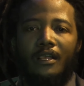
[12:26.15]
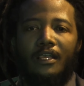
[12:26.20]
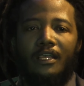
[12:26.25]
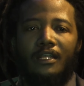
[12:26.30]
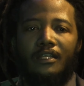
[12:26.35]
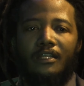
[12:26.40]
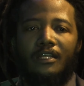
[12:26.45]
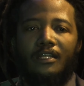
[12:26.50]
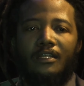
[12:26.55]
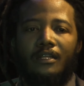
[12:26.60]

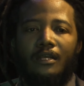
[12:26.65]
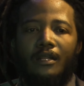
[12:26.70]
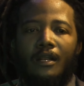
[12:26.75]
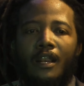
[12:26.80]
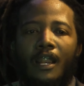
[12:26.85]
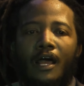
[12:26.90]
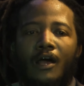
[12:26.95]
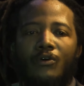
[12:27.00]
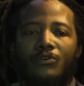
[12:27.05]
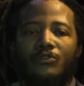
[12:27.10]
it
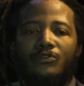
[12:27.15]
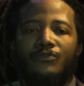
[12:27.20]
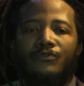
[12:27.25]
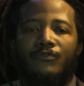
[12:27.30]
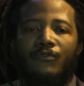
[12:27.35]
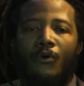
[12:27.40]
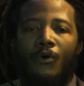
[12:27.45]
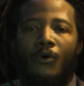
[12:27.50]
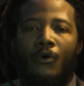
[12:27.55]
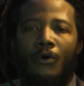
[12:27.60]
allows
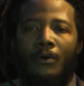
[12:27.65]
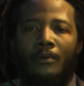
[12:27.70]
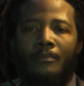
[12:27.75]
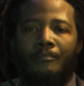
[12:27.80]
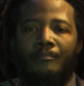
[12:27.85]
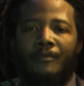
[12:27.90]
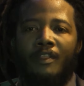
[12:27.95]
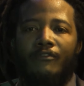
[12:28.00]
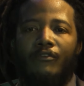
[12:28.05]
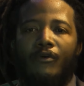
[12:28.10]
for
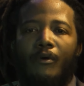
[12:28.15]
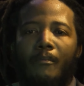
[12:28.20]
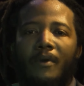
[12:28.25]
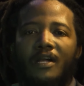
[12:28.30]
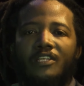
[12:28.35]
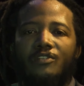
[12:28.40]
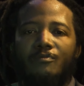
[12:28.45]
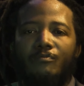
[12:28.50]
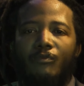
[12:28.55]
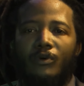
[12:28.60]

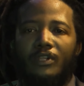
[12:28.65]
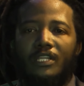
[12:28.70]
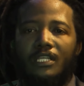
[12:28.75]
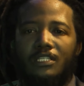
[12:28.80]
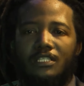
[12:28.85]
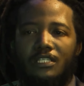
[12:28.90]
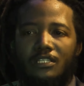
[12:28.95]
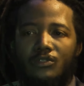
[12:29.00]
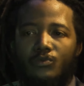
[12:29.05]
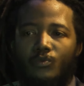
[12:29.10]
much more
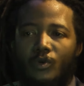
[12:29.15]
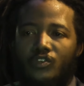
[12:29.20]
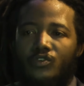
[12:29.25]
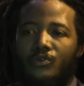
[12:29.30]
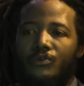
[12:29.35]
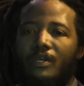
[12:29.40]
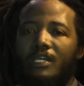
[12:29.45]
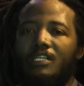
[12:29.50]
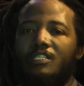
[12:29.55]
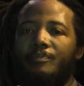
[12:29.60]
than just what
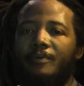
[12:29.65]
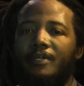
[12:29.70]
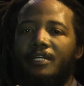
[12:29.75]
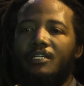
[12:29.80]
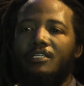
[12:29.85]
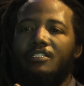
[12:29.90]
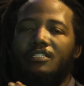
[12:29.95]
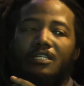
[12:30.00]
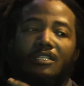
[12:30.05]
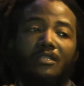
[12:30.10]
you
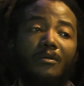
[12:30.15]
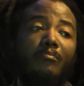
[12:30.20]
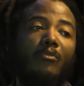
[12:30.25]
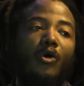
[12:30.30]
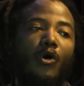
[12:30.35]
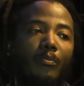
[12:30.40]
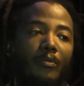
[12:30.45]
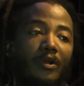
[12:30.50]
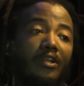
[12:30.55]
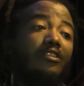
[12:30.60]
experience in the
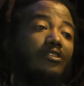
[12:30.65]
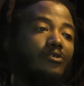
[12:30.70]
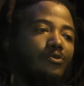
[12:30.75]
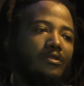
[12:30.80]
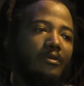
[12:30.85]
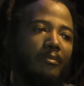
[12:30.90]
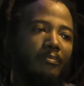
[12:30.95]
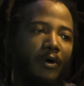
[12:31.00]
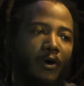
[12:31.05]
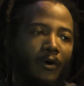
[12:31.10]
moment
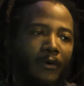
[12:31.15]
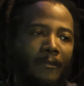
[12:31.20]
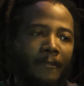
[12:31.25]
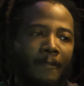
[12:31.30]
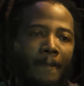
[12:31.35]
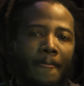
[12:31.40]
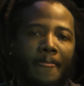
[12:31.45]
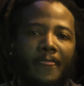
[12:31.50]
through the poem.